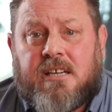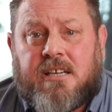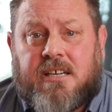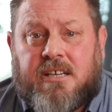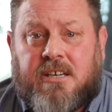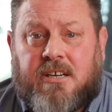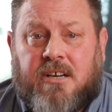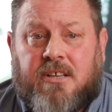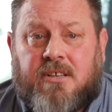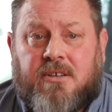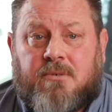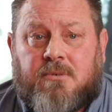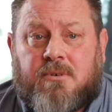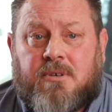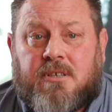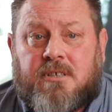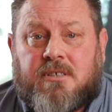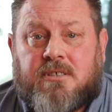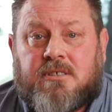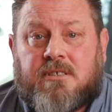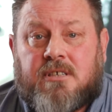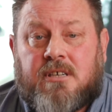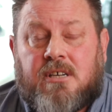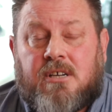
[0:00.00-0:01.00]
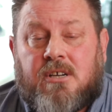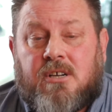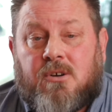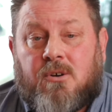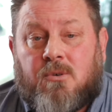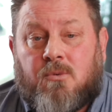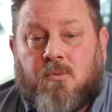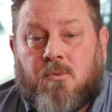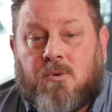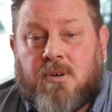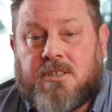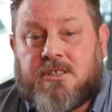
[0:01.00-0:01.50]
In other words,
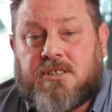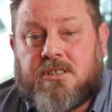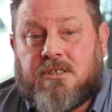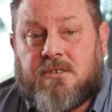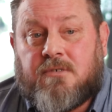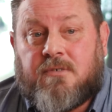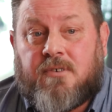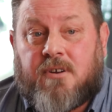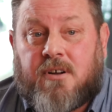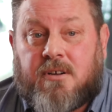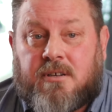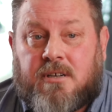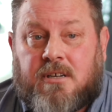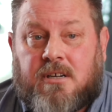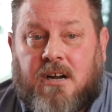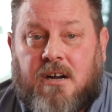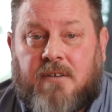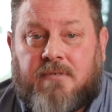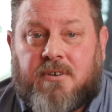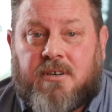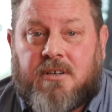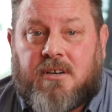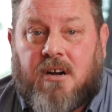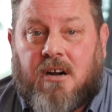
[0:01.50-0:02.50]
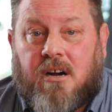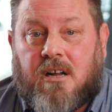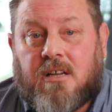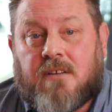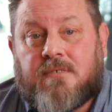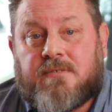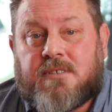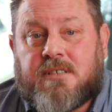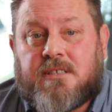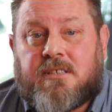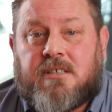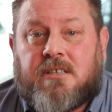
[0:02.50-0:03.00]
once you've covered all
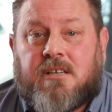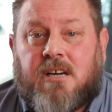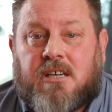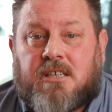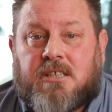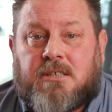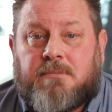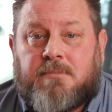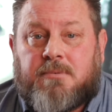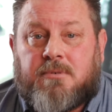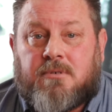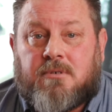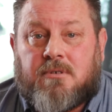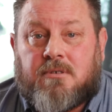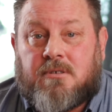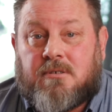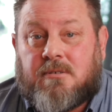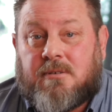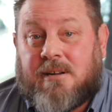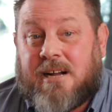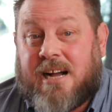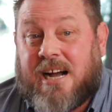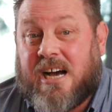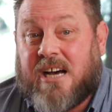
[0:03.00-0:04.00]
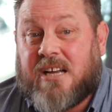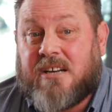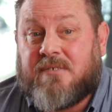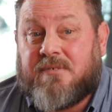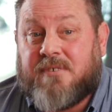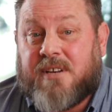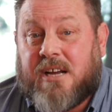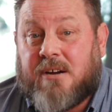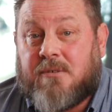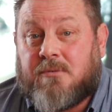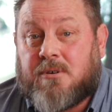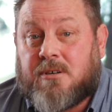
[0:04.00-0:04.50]
of the deductible
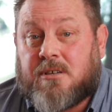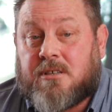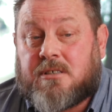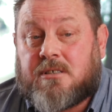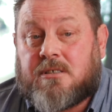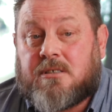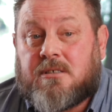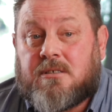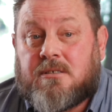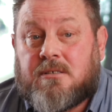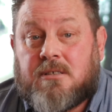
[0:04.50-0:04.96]
out-of-network,